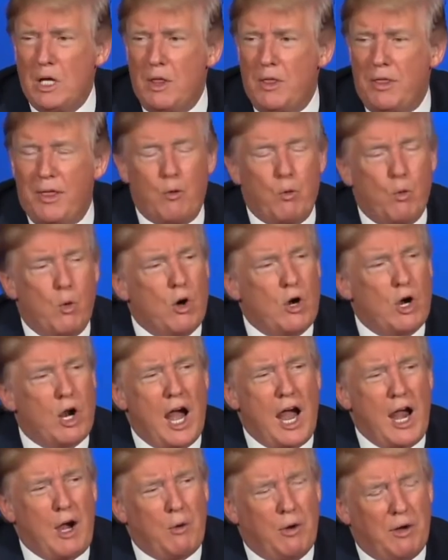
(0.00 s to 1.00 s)
that weren't
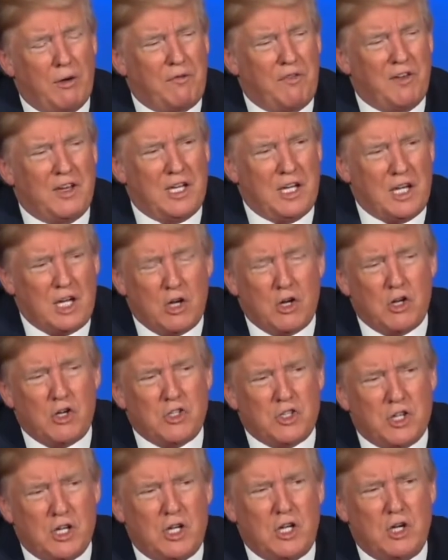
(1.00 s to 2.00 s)
hiring for
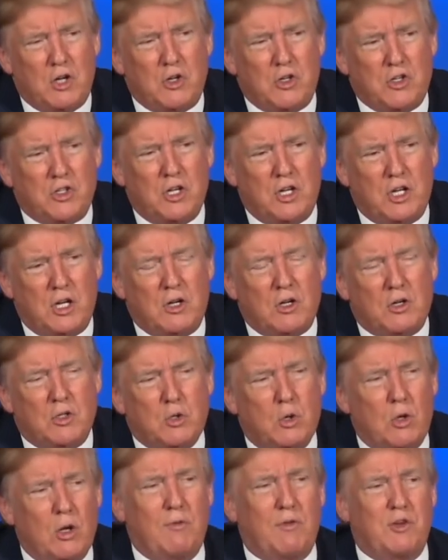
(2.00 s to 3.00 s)
years and years and years,
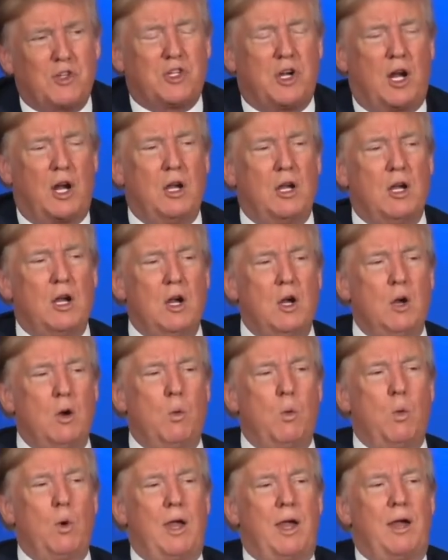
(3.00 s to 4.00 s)
all of a sudden
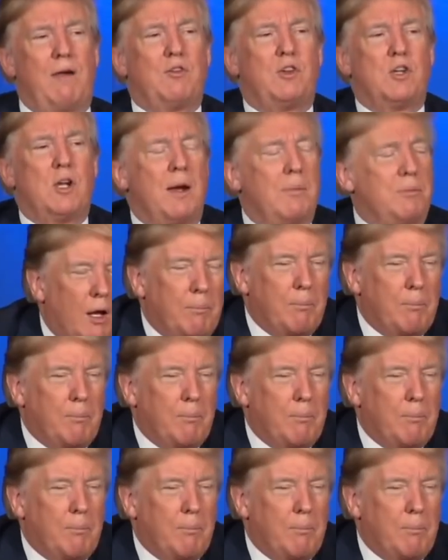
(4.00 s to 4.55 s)
we have jobs.